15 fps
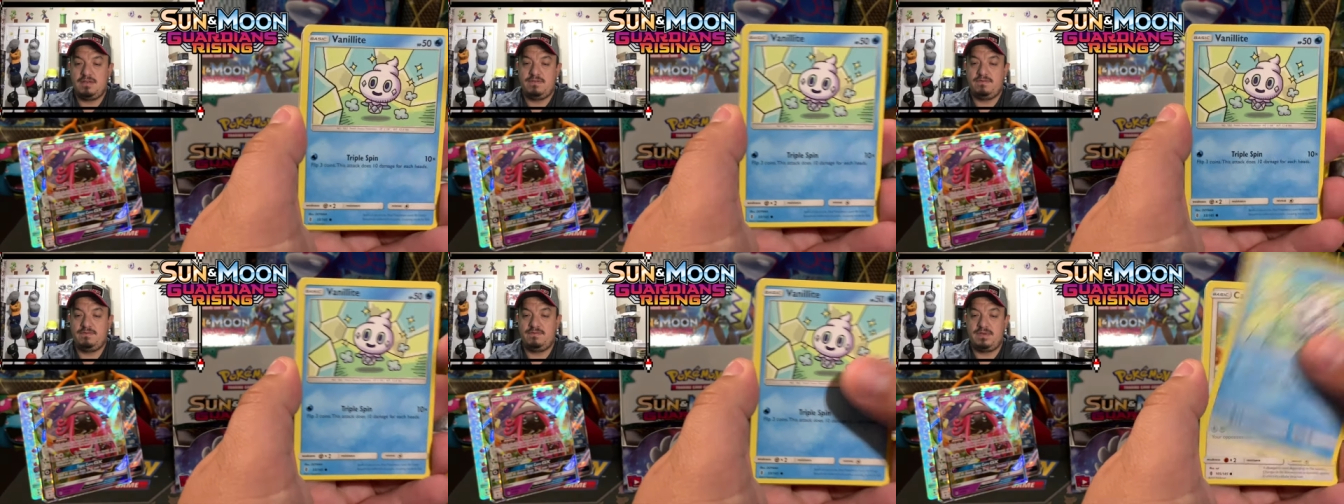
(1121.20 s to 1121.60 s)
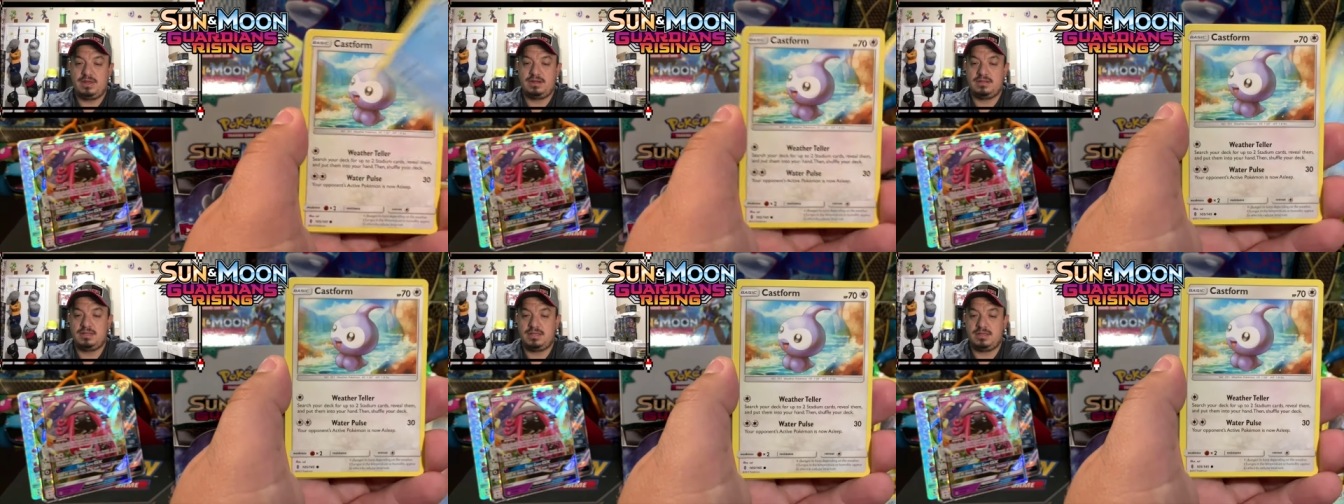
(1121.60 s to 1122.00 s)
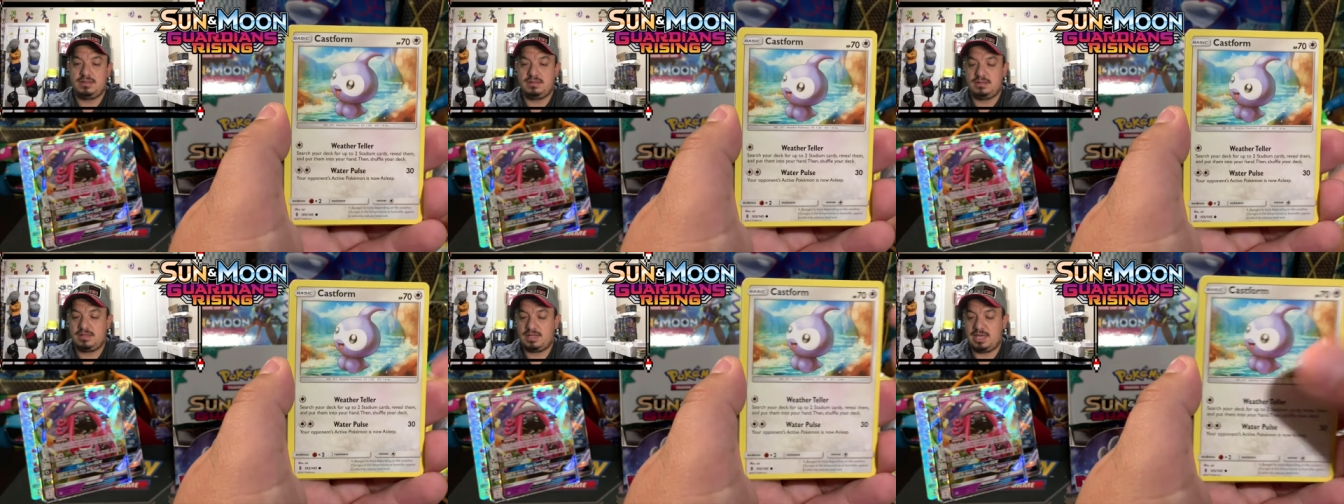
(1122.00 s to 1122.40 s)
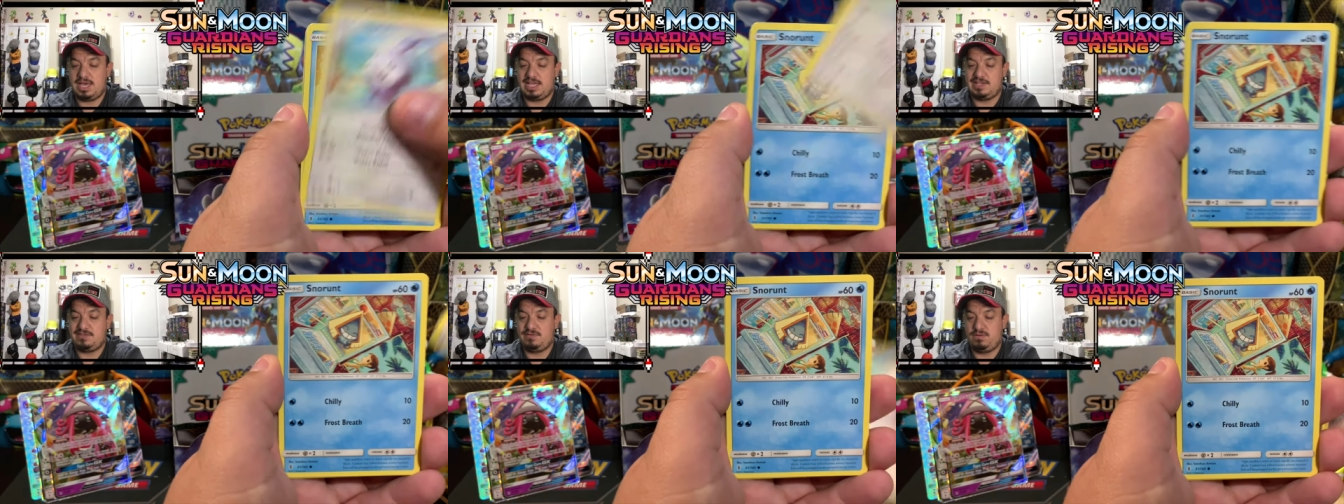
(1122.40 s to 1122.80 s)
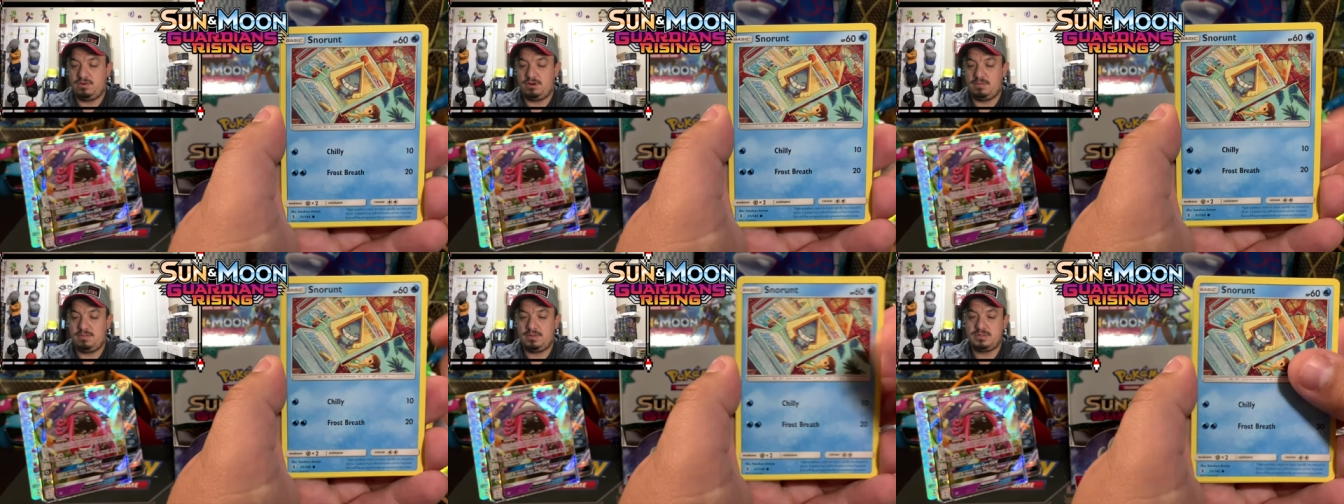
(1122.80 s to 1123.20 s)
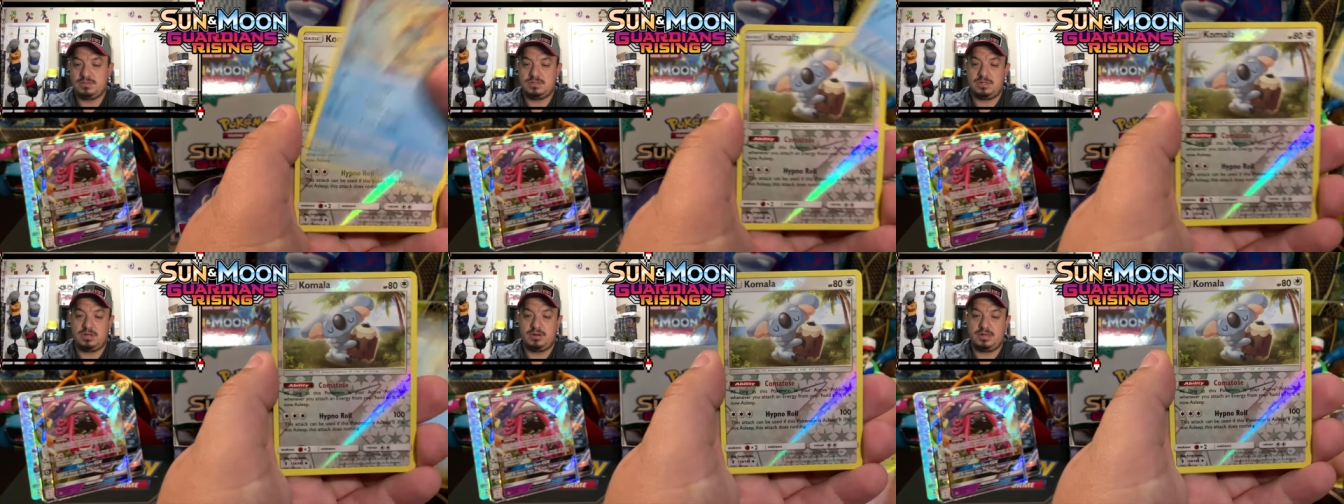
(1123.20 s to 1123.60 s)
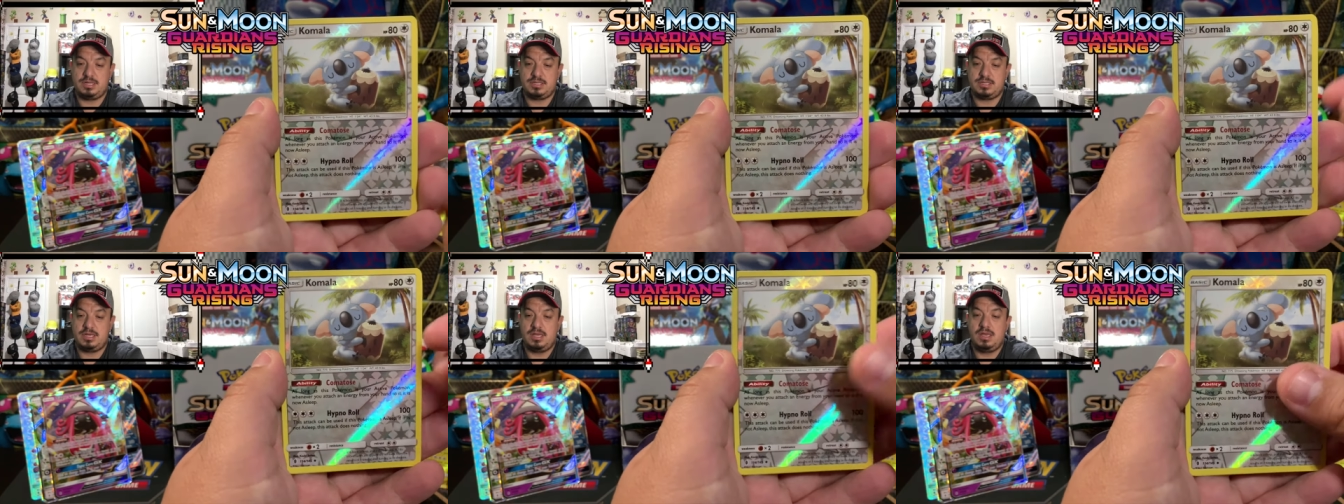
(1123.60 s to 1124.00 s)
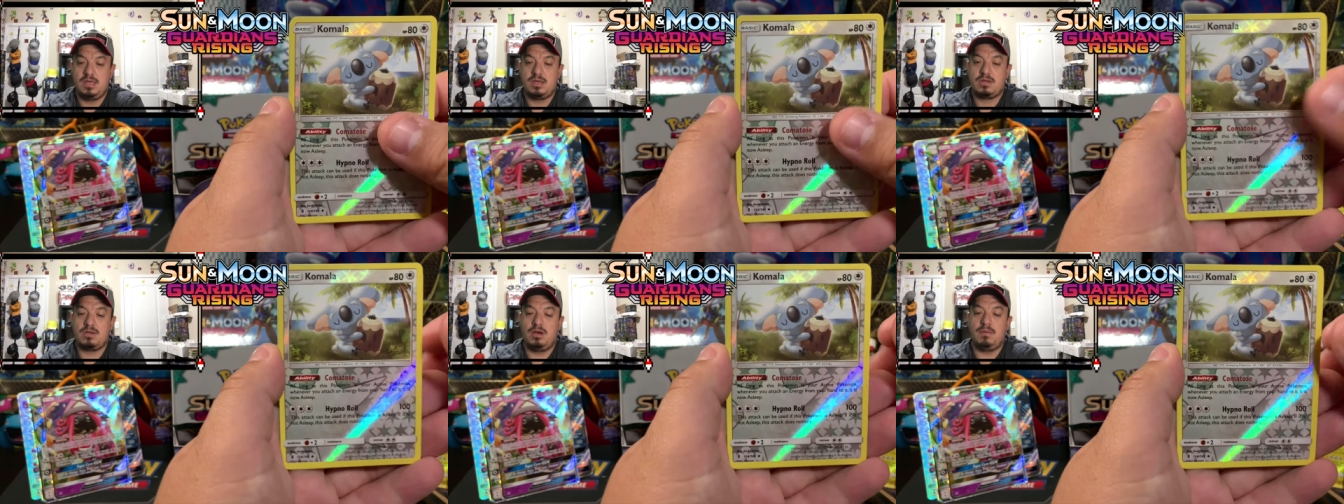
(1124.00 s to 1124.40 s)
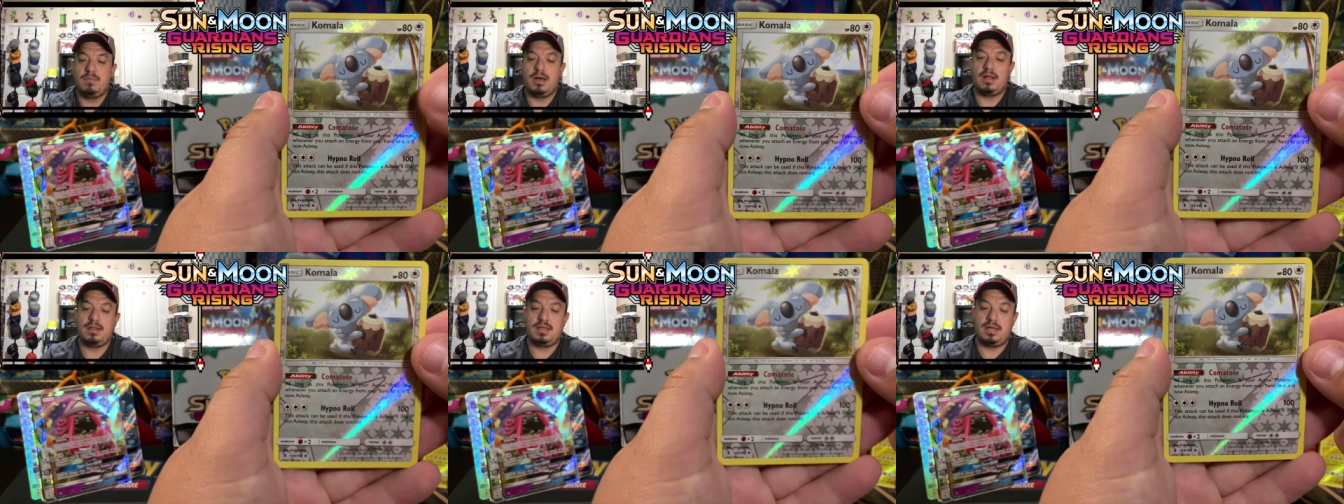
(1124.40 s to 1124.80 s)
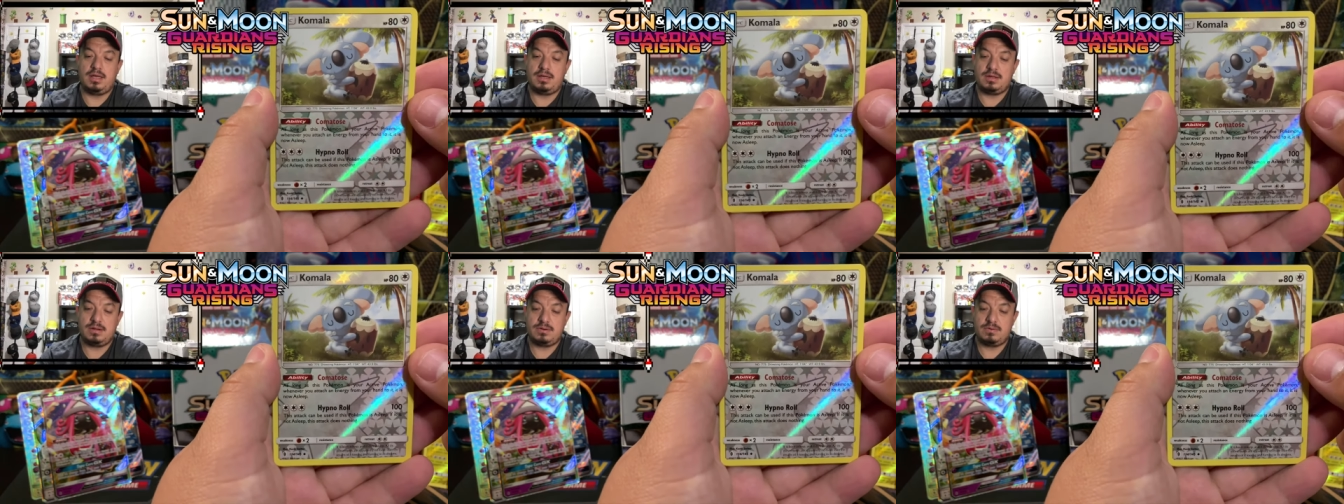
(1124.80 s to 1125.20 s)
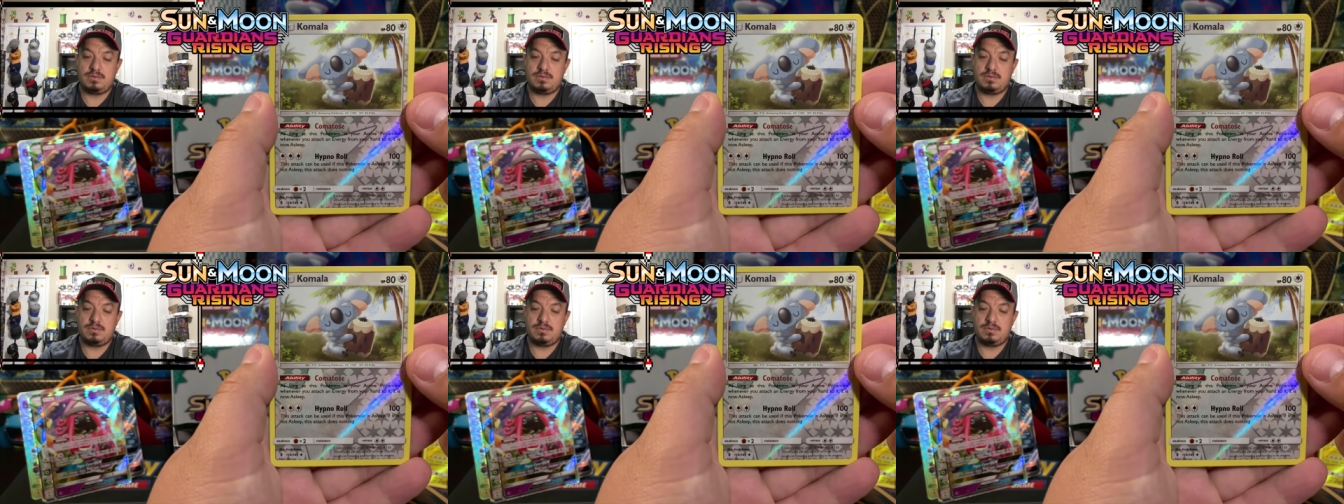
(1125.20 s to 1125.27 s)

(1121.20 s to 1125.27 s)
Venalil, Cast Form, Snorunt, Komala,